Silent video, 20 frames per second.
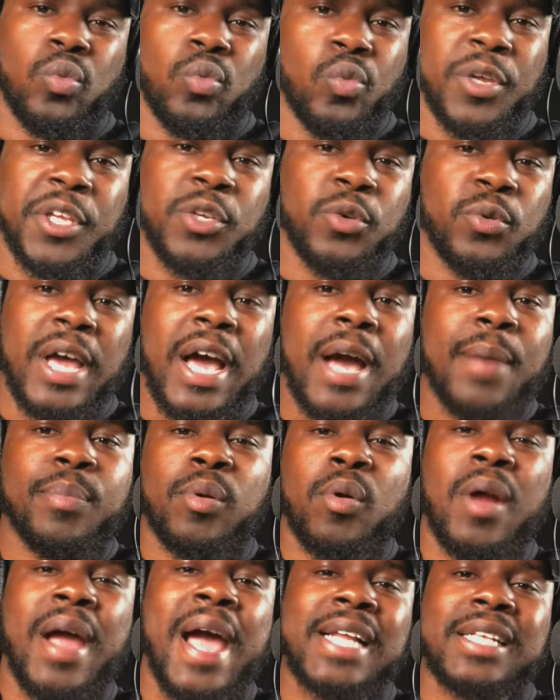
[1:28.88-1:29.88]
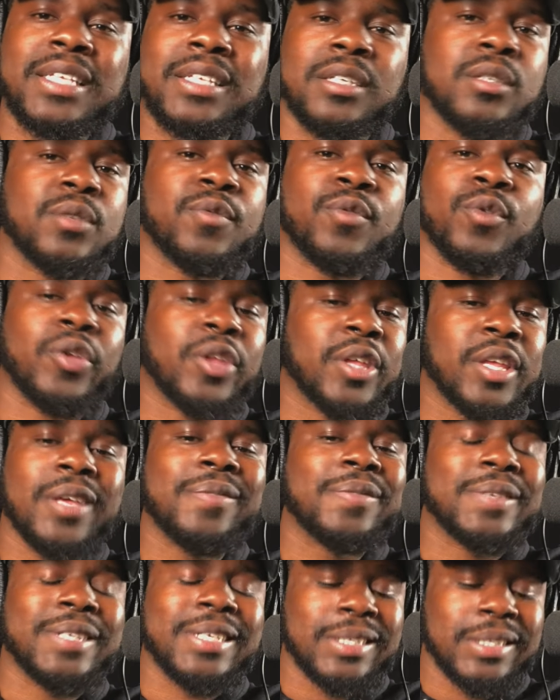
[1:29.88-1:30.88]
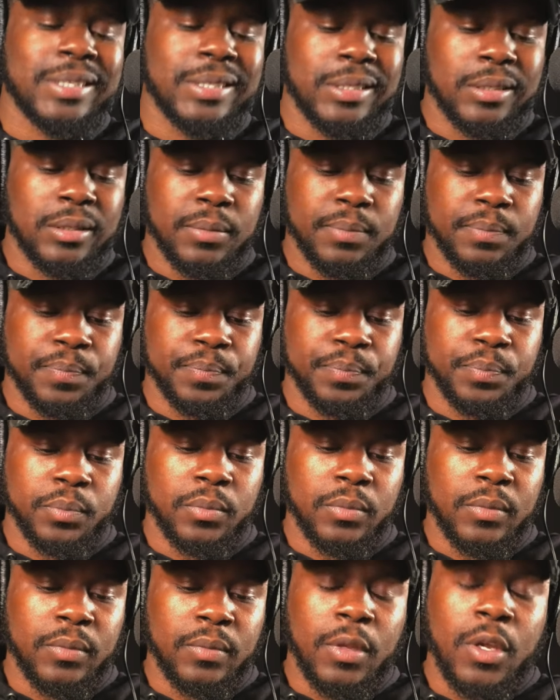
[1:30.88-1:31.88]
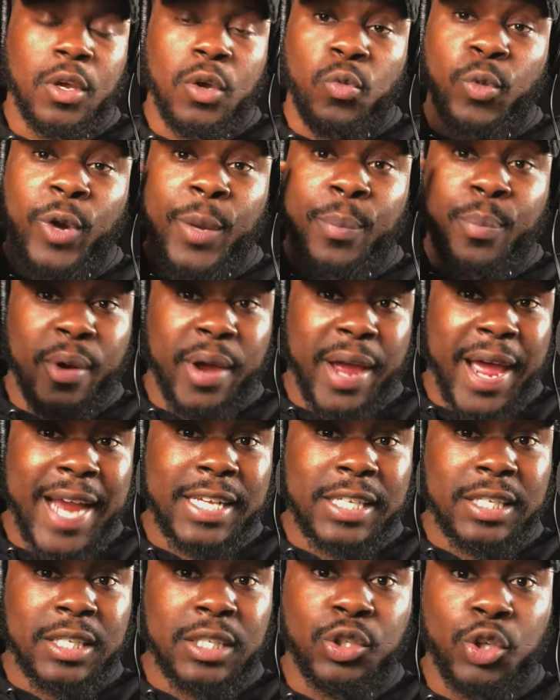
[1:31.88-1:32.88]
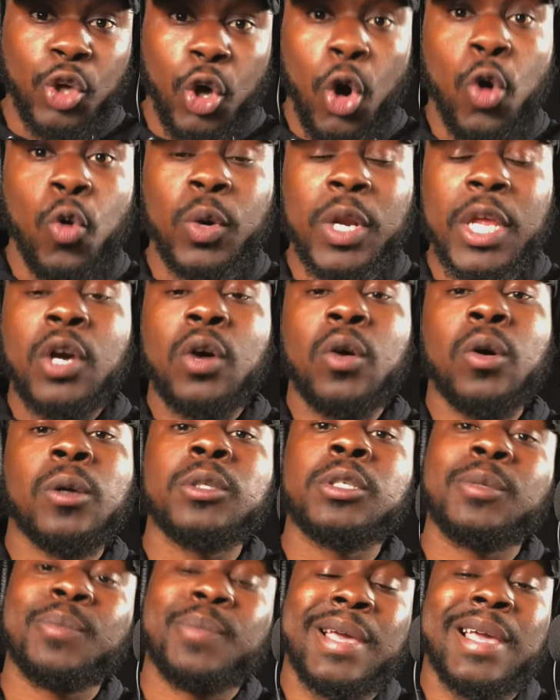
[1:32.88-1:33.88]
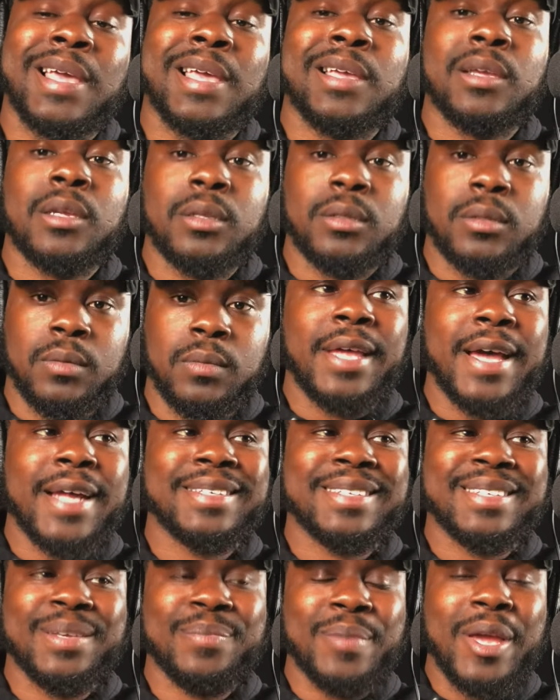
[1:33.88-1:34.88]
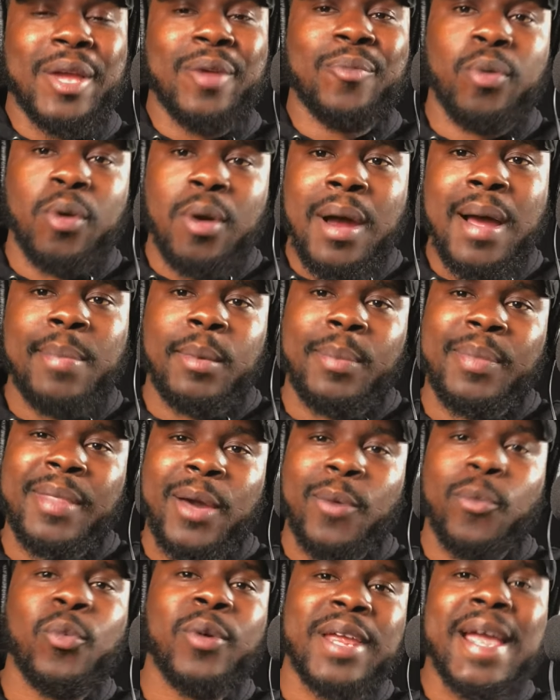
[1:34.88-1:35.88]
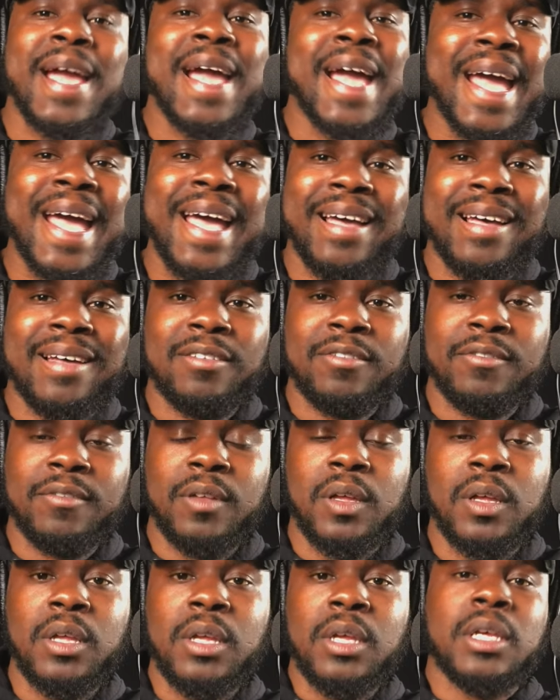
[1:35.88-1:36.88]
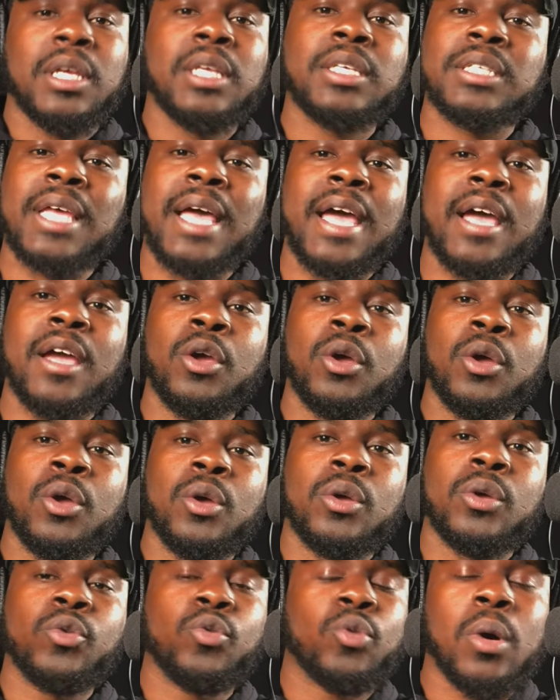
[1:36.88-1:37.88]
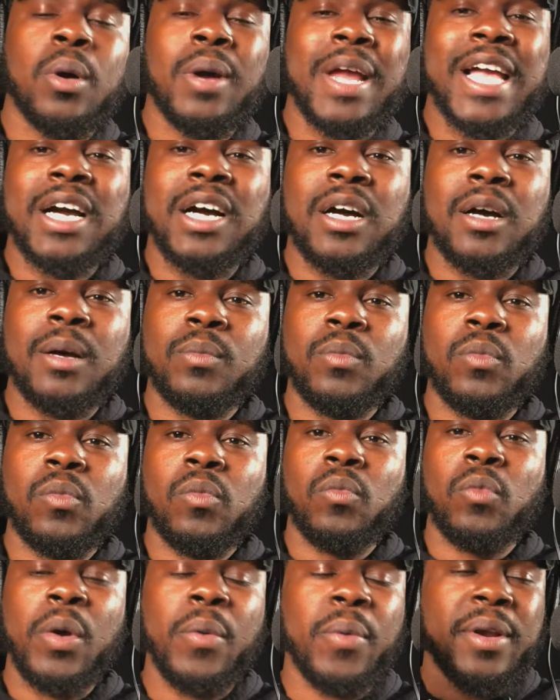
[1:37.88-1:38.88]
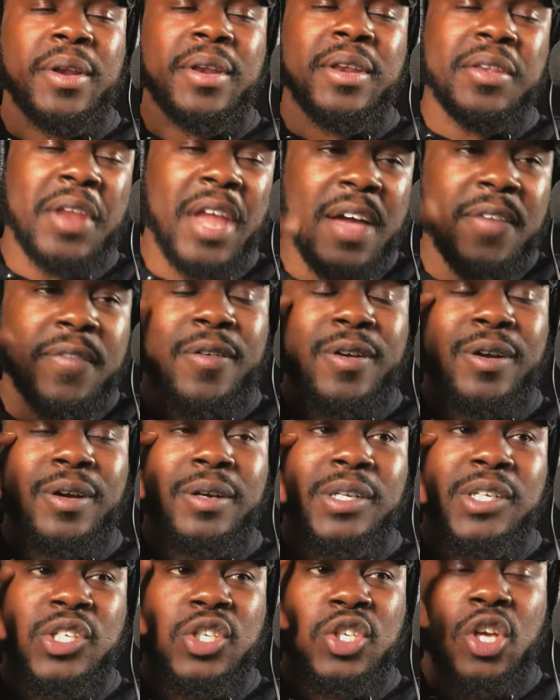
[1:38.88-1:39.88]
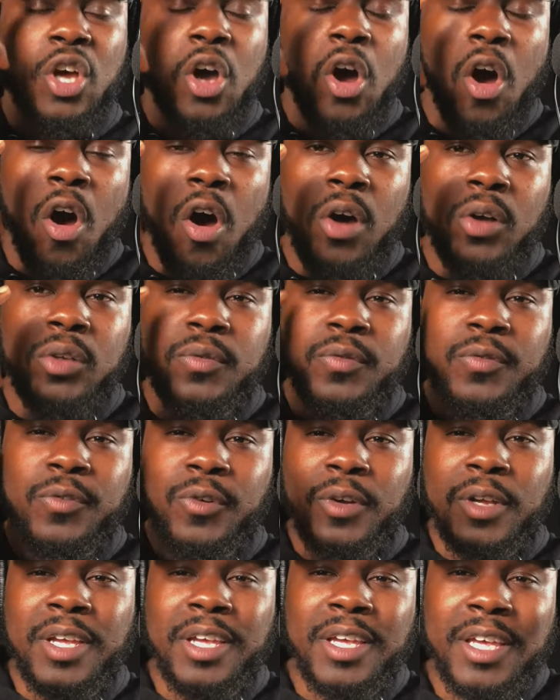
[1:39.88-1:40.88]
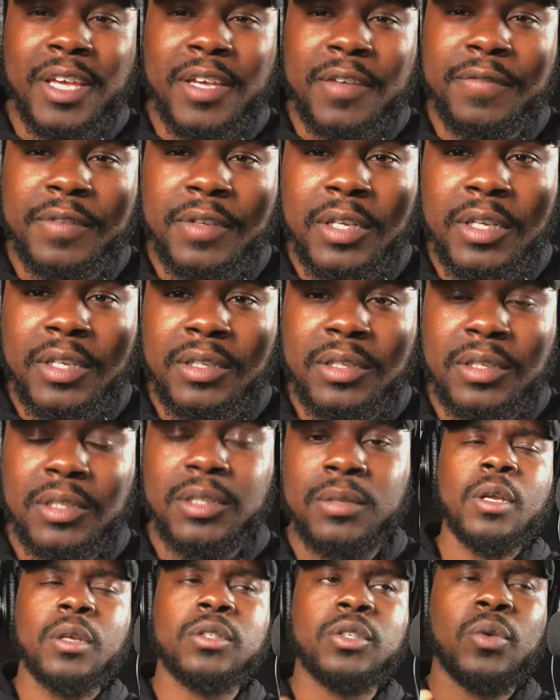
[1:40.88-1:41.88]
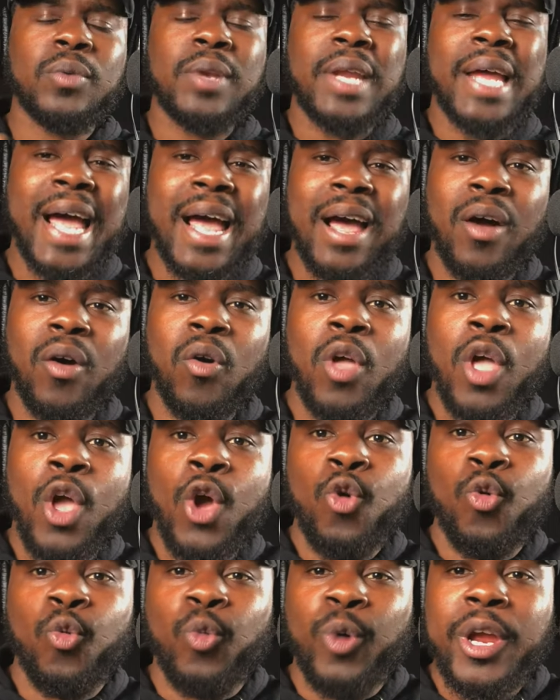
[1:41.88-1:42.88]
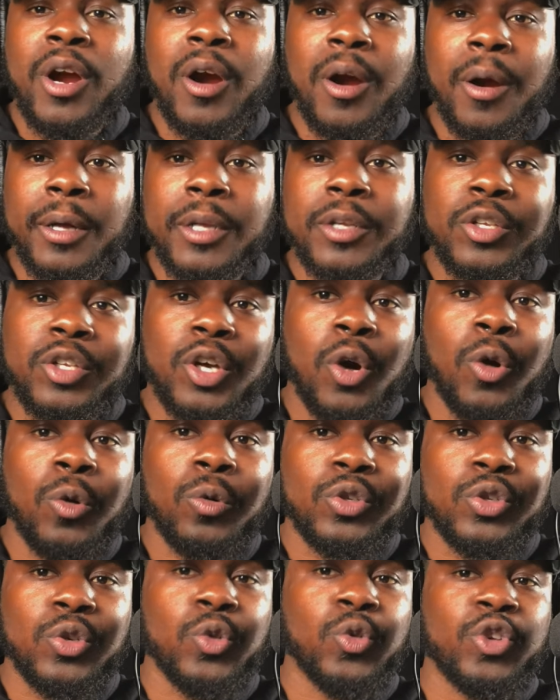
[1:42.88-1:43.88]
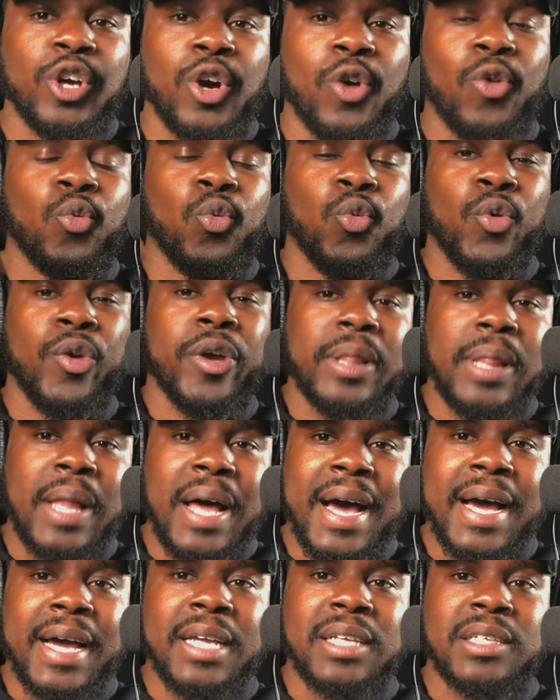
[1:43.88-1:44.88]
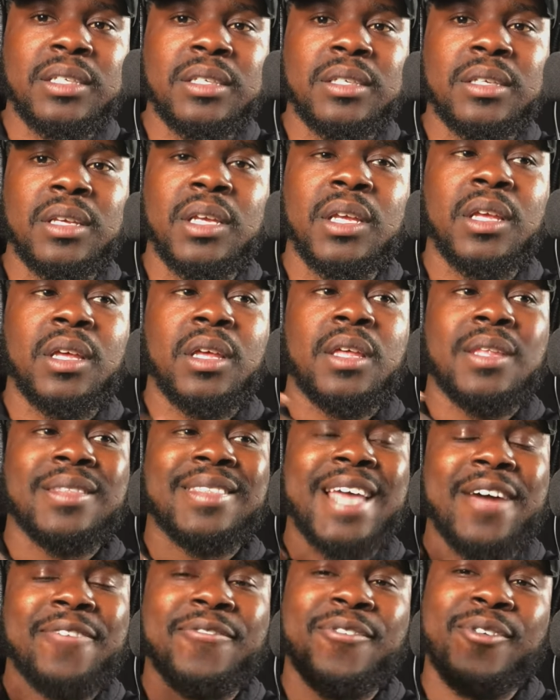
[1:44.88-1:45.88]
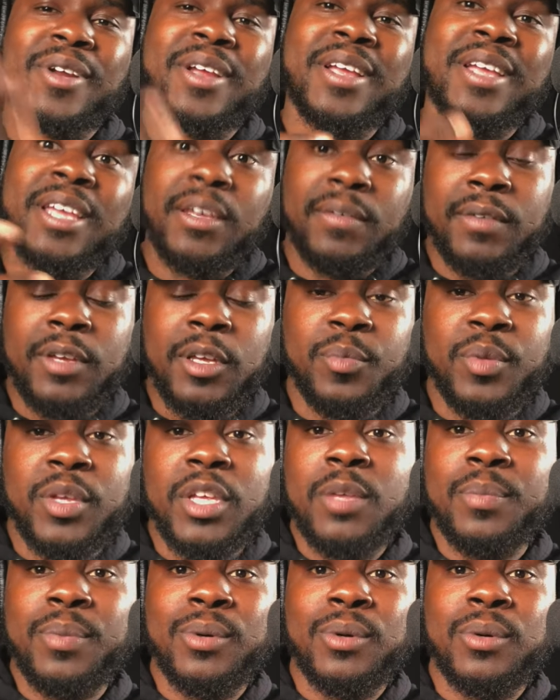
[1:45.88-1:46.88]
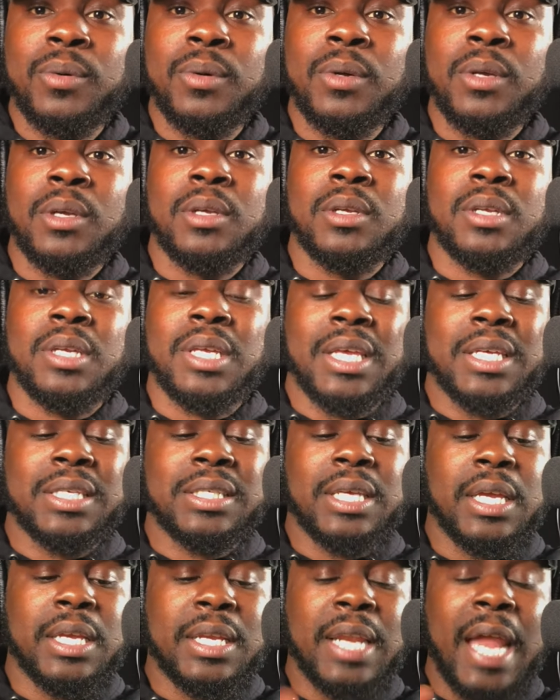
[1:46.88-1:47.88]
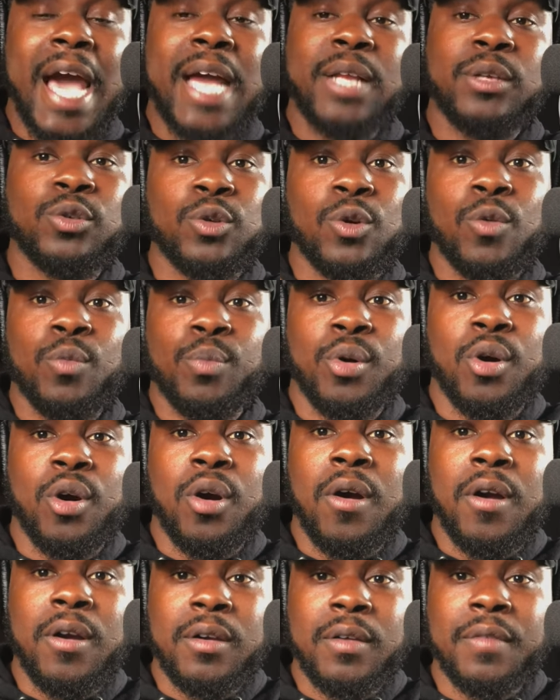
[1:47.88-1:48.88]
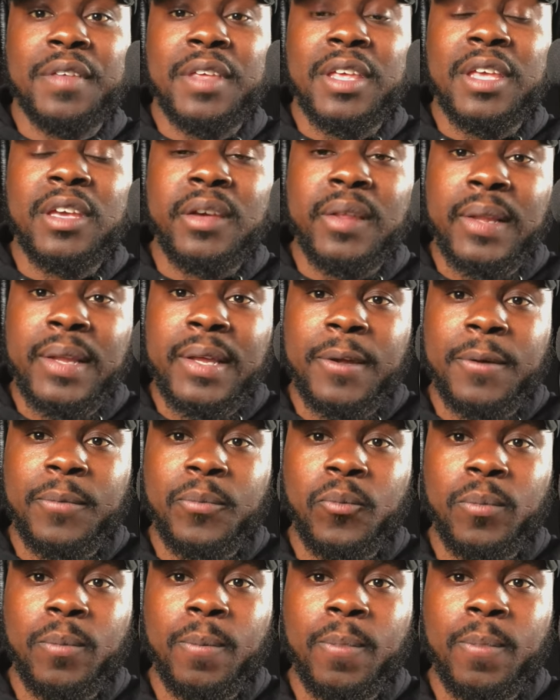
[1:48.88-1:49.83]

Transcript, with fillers: we do not practice forgiveness. We practice holding on to pain. That's the main problem that we have is that growing up, we were never taught forgiveness. So now we are adults who don't realize that forgiving people is a natural part of healing.